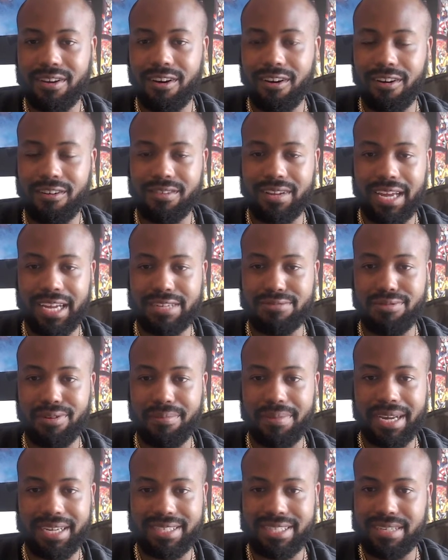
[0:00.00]
on the HBO
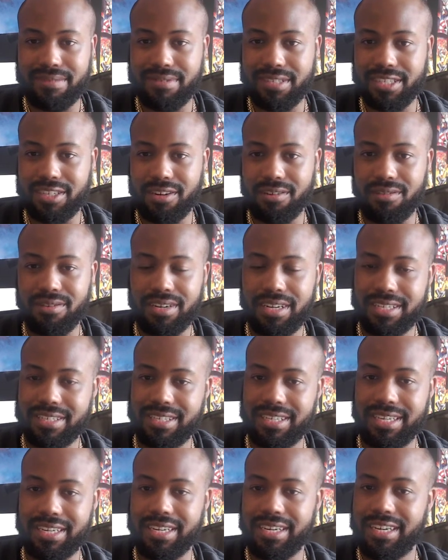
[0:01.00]
Max TV show. That's
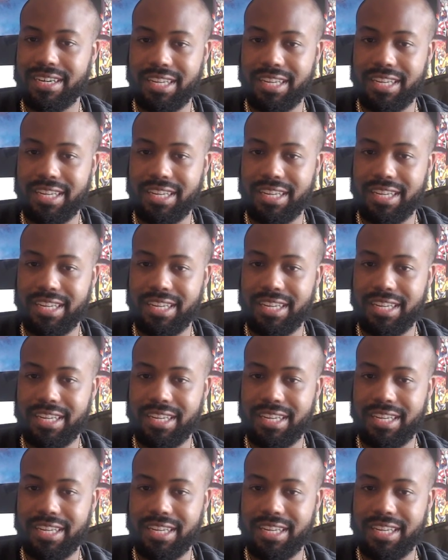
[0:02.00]
it.